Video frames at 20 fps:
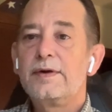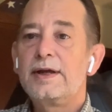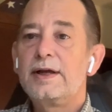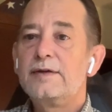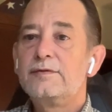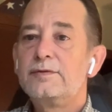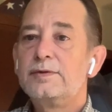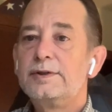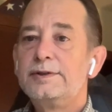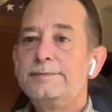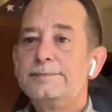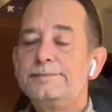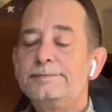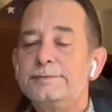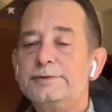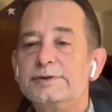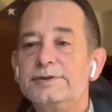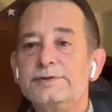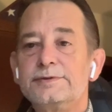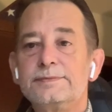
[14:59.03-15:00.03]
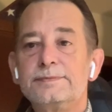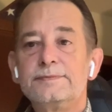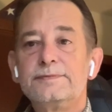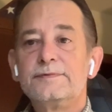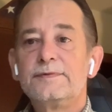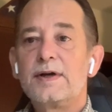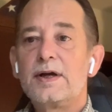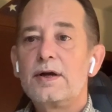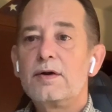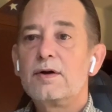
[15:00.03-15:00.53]
have one, just
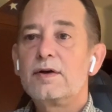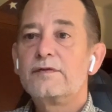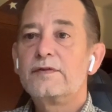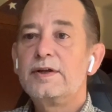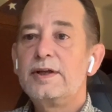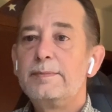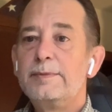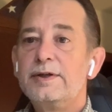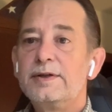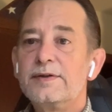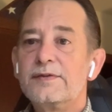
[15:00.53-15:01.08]
fire off an email to